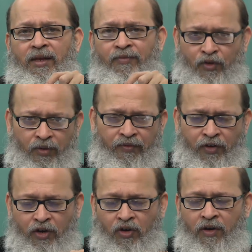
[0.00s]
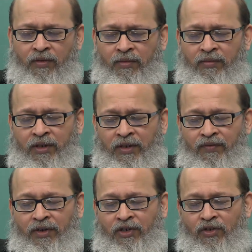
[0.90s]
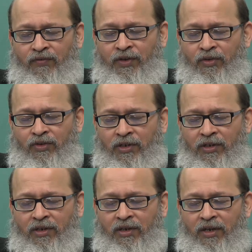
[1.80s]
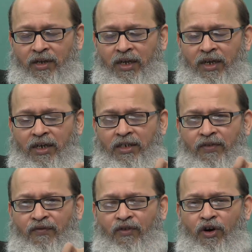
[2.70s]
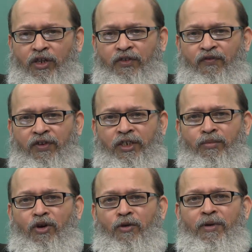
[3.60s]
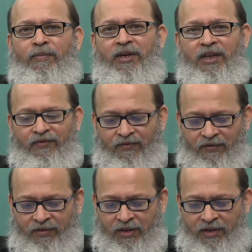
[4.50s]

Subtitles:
if you recall the definition of delusion, it is a false fixed morbid belief.